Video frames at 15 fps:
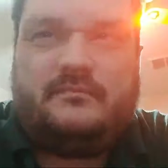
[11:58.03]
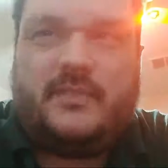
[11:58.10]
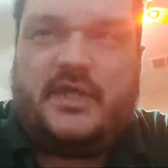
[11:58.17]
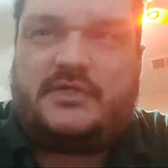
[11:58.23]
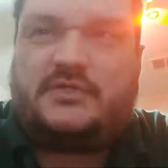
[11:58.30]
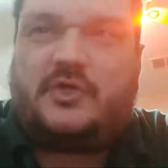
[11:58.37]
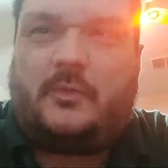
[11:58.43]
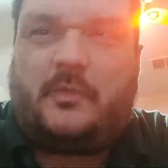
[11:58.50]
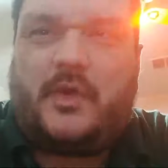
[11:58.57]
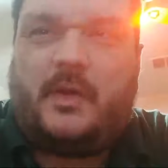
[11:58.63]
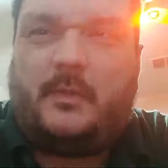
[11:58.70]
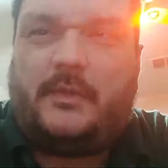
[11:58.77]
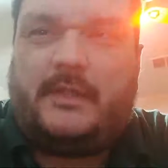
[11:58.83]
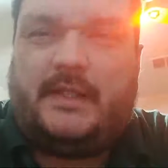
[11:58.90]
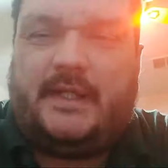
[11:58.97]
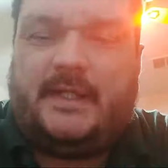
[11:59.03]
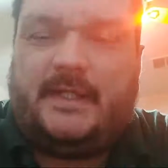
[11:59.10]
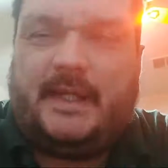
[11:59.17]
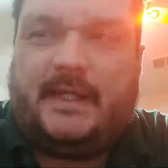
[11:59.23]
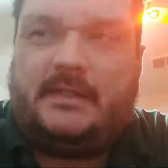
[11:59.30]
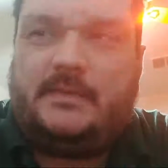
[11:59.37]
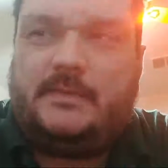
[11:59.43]
Has no problem with any of
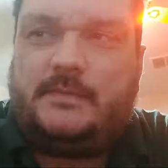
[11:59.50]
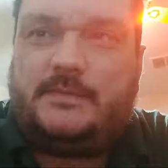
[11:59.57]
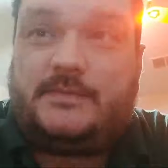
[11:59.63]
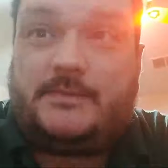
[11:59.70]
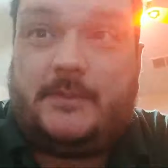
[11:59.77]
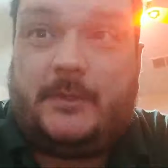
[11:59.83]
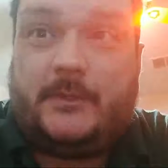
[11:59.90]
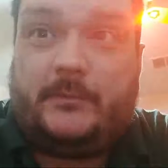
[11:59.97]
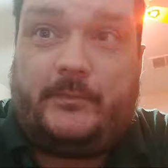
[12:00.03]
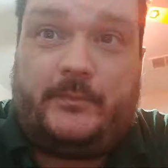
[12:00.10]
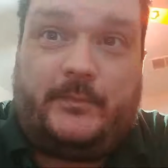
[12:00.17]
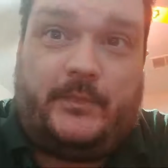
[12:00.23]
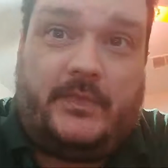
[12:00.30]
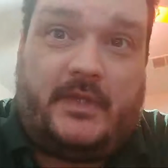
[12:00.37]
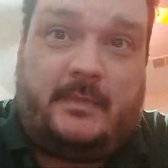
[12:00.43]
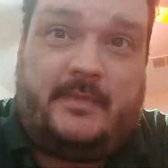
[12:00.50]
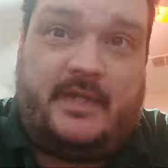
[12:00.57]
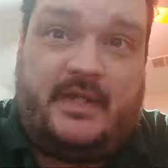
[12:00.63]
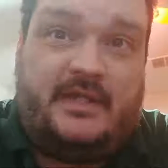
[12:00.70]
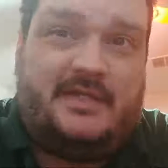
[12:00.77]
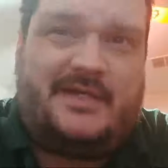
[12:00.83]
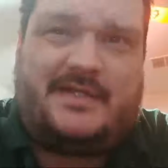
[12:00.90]
that. So, I
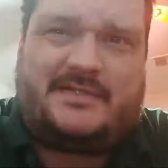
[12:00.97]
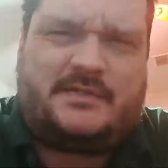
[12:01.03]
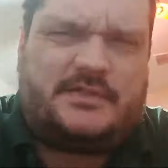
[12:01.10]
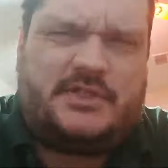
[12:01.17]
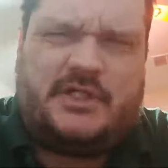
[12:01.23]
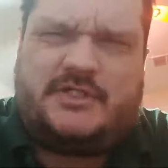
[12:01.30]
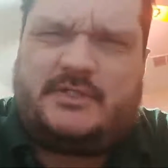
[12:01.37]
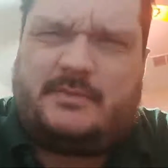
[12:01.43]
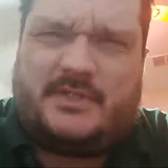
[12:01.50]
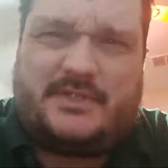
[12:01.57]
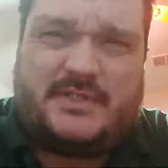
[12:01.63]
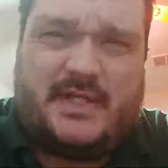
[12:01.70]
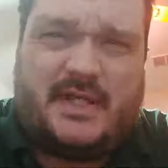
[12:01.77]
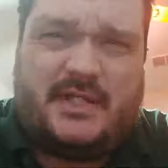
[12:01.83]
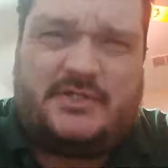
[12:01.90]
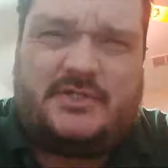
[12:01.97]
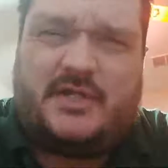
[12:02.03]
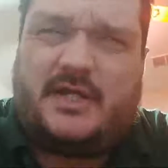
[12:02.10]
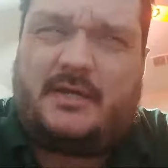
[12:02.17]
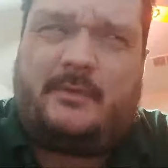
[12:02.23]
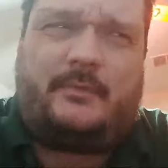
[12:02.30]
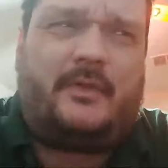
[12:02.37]
mean, you got to change some of the settings. You're not
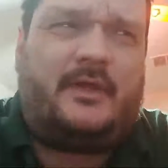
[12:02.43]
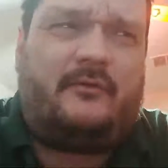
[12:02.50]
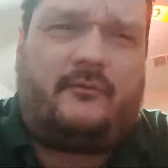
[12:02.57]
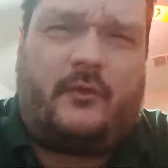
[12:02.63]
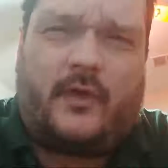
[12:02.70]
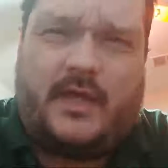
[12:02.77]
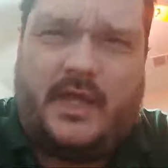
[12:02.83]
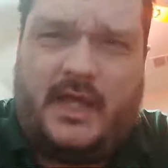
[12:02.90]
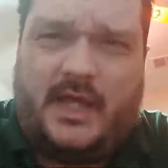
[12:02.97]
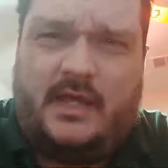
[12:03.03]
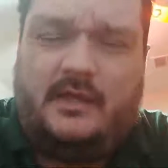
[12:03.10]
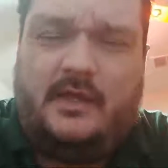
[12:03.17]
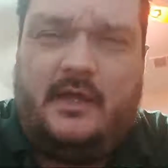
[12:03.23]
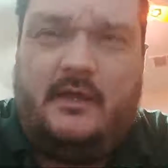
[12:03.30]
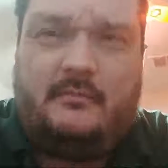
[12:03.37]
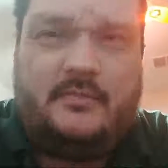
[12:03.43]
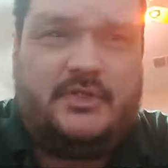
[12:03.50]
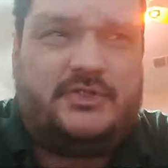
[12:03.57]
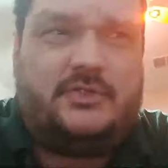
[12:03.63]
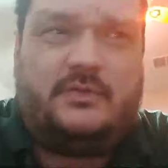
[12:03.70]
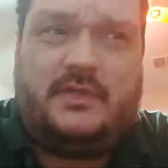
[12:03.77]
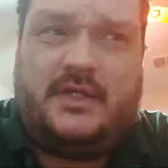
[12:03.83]
going to be playing at 4K,
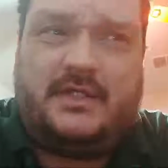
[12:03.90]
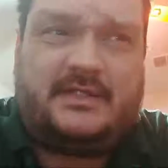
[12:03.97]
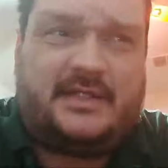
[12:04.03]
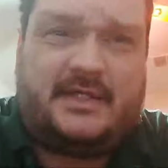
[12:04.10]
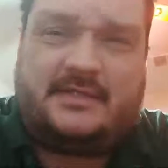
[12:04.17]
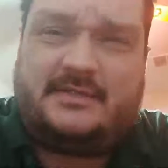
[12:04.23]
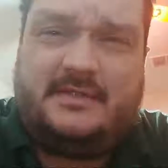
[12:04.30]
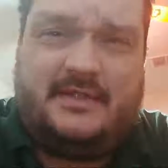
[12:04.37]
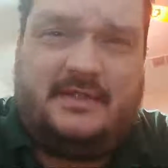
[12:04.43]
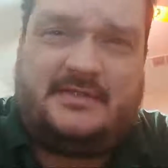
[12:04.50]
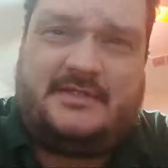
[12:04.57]
but you can get that thing at